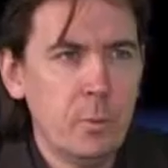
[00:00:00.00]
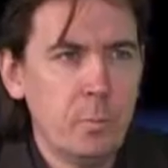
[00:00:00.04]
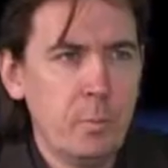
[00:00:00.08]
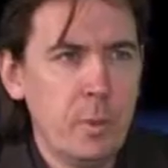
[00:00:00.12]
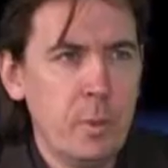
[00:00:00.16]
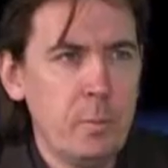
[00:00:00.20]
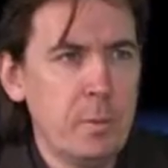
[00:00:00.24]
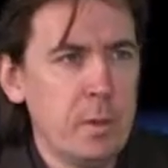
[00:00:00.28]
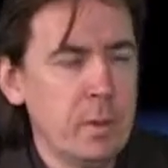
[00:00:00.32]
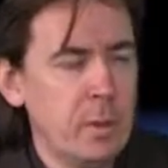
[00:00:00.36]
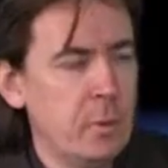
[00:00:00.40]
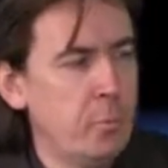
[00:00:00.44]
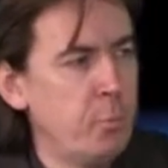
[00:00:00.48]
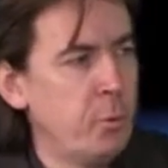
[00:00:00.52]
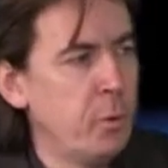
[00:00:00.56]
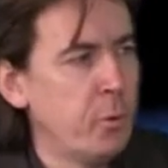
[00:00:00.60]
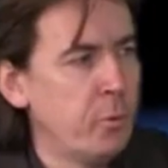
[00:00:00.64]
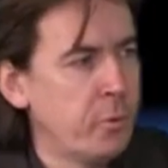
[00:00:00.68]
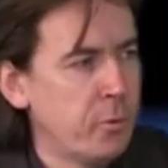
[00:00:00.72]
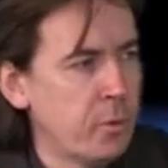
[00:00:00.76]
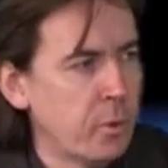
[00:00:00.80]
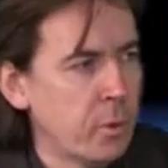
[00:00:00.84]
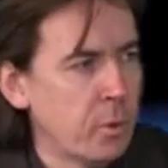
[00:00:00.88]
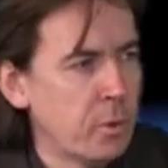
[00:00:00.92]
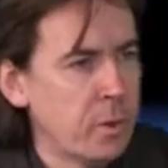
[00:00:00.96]
People in
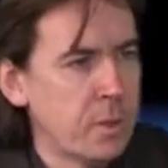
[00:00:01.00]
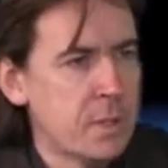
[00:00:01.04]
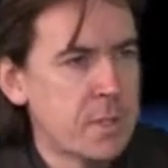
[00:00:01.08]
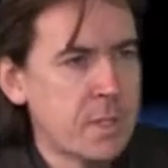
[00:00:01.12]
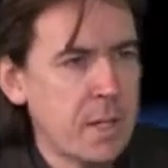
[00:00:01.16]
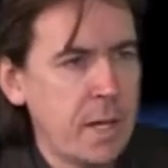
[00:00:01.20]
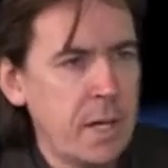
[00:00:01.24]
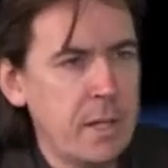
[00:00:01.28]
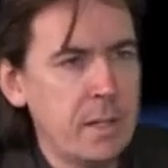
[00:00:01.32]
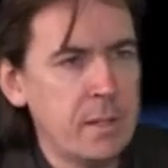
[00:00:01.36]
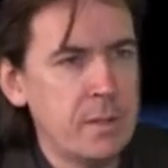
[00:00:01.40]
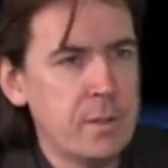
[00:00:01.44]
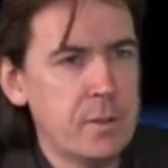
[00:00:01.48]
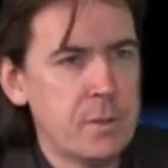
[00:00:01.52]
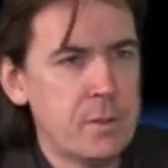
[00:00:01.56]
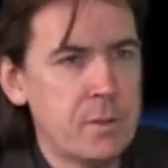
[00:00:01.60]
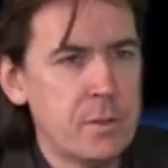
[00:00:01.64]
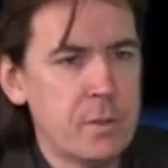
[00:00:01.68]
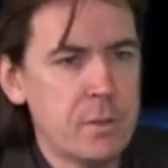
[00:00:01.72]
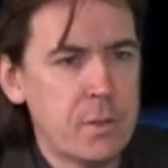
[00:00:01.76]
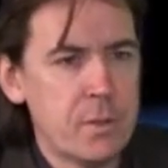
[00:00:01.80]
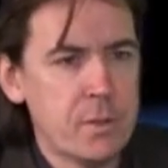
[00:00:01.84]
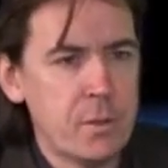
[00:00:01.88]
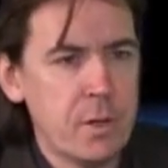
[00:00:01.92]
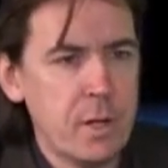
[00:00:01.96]
Bufora tend
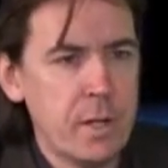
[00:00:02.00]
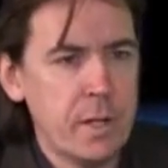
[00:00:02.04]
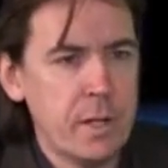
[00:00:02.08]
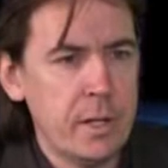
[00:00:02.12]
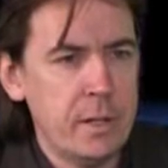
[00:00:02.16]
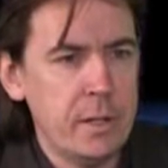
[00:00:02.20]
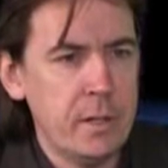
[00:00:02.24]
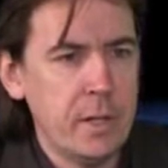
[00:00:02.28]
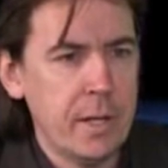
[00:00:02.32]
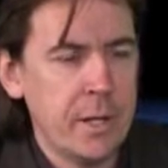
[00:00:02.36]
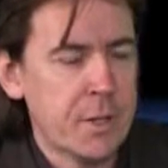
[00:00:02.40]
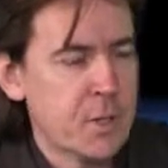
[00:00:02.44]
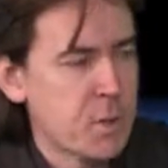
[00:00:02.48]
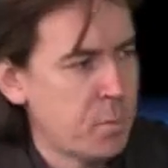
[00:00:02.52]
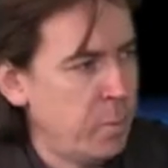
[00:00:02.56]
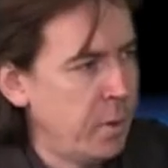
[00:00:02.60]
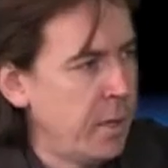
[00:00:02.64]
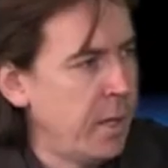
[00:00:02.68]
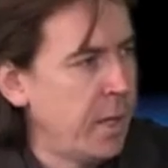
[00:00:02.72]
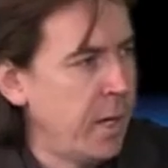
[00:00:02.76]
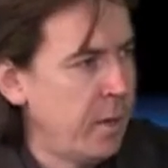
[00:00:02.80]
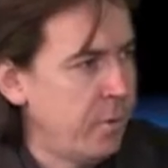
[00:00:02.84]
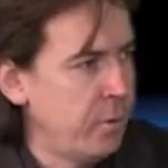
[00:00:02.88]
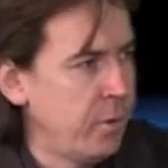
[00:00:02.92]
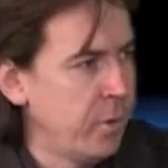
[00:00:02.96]
to try and
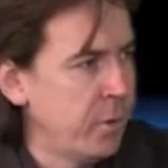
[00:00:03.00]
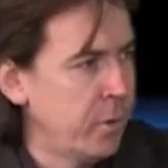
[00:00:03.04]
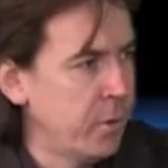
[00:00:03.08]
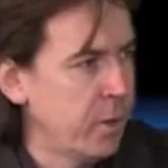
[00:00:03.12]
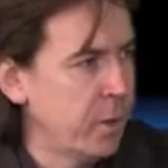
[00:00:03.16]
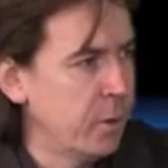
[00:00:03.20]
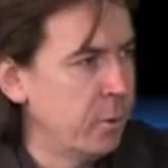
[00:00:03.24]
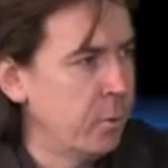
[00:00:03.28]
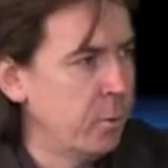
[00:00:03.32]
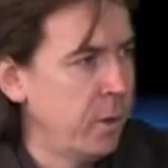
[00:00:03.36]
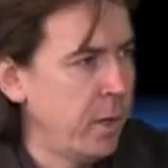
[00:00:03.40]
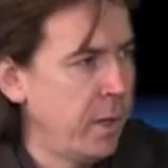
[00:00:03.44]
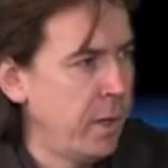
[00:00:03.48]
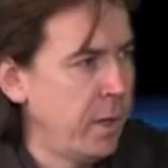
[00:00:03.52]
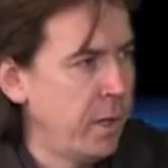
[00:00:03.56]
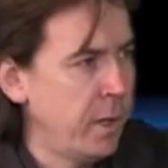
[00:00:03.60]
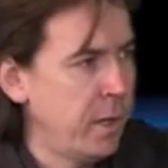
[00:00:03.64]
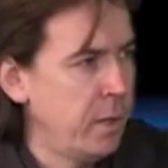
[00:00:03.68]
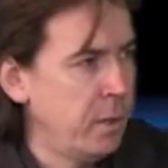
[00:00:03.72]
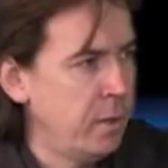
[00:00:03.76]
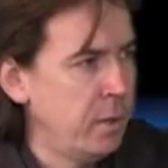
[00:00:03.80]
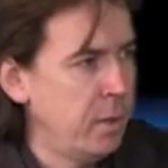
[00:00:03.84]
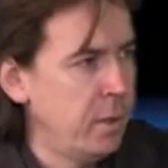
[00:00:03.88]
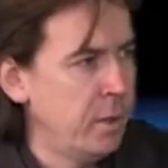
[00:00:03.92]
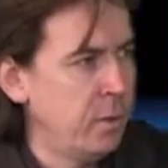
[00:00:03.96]
explain everything away
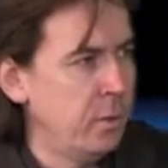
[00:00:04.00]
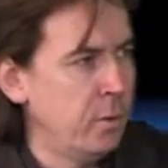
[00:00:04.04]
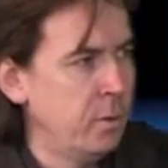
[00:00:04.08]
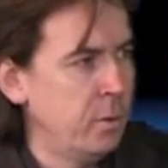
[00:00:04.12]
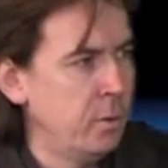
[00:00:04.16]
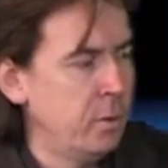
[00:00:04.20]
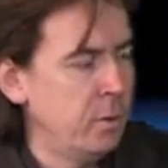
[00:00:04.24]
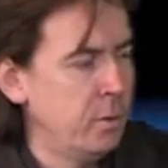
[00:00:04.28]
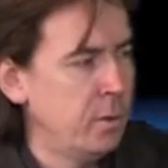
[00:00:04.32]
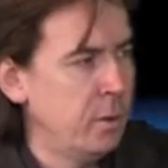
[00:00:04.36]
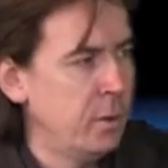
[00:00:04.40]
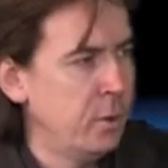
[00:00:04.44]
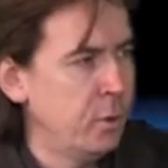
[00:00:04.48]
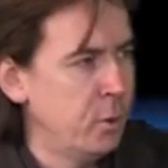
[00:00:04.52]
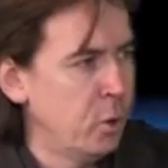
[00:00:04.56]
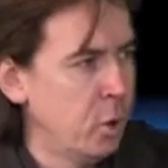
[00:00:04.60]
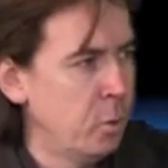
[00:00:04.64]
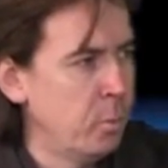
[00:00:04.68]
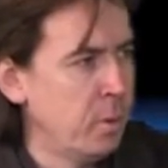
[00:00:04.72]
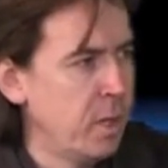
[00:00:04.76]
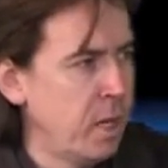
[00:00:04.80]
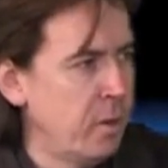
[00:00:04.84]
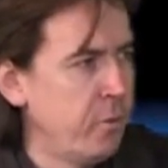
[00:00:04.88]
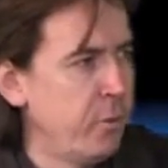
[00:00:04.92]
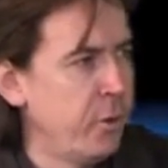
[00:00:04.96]
in
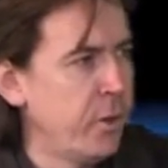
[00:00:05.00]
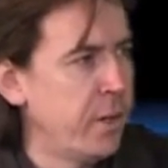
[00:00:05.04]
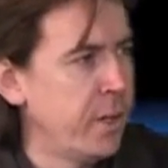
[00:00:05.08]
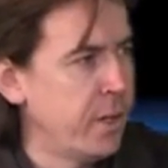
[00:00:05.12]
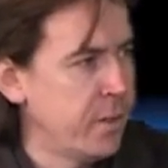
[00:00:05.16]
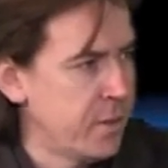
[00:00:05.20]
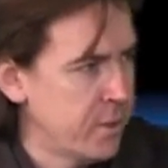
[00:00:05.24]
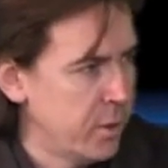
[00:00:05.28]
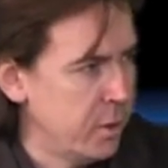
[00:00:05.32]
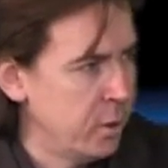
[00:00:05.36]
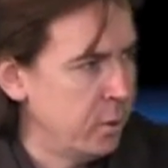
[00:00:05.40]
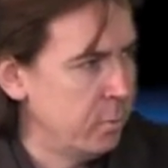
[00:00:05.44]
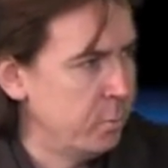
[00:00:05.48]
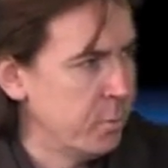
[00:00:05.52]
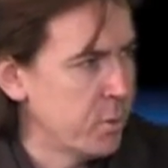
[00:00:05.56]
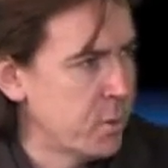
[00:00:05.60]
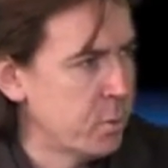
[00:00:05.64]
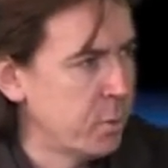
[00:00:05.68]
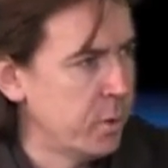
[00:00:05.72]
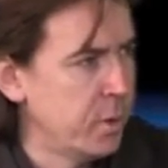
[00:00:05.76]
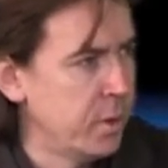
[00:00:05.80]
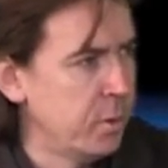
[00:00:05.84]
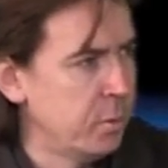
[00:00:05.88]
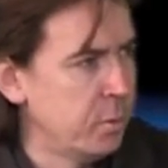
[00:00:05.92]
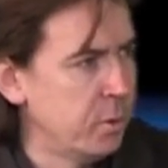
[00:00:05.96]
normal everyday terms.
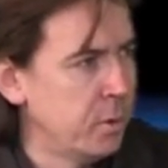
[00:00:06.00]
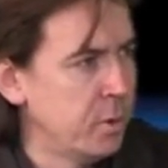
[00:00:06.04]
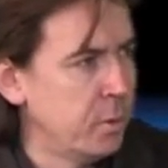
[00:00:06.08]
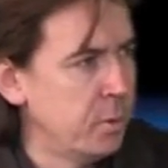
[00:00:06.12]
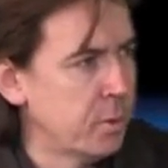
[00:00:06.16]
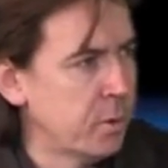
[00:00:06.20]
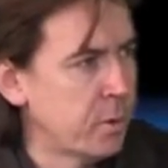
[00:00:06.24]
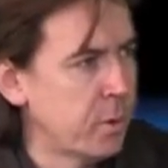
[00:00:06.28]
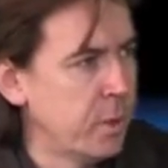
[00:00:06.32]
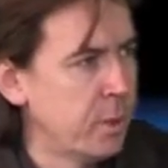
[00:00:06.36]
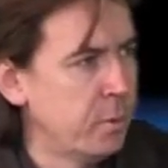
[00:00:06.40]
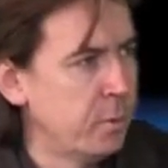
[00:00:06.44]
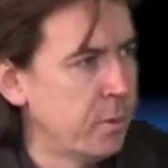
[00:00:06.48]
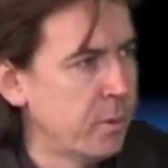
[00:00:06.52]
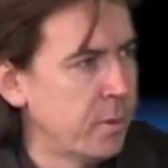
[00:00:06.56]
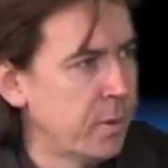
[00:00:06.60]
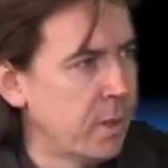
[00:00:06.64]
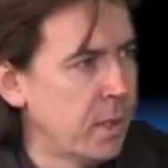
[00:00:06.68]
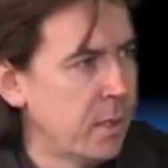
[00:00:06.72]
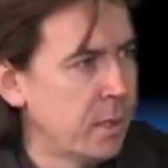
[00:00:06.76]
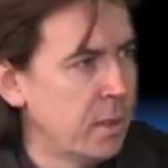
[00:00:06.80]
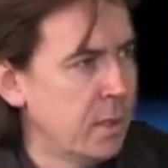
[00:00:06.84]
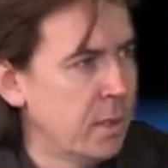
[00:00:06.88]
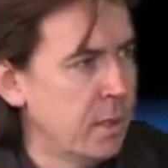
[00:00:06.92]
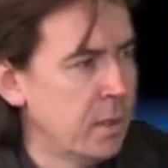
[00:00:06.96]
Would you agree with
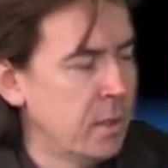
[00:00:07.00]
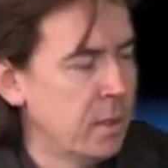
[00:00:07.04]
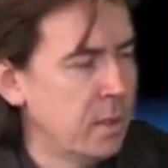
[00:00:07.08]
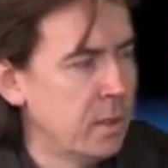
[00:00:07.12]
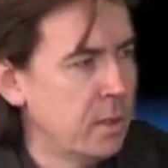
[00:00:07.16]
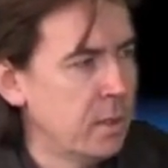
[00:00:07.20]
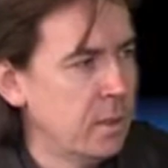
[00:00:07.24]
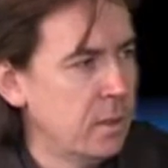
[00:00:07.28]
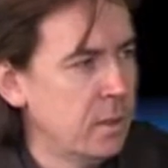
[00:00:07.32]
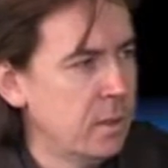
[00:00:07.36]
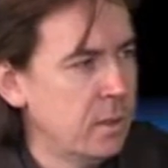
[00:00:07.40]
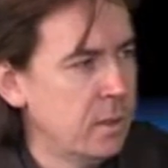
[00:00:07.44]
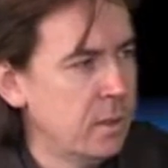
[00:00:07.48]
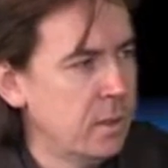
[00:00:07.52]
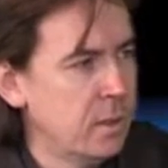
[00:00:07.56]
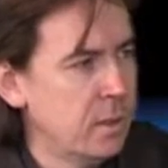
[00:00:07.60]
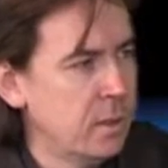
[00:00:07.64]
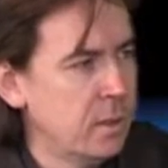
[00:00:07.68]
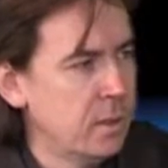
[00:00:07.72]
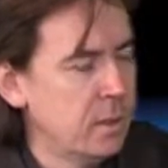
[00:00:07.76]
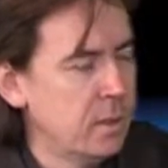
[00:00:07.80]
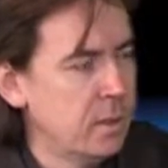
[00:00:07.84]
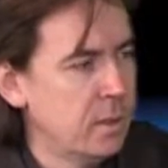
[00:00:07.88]
that? Yes, and again,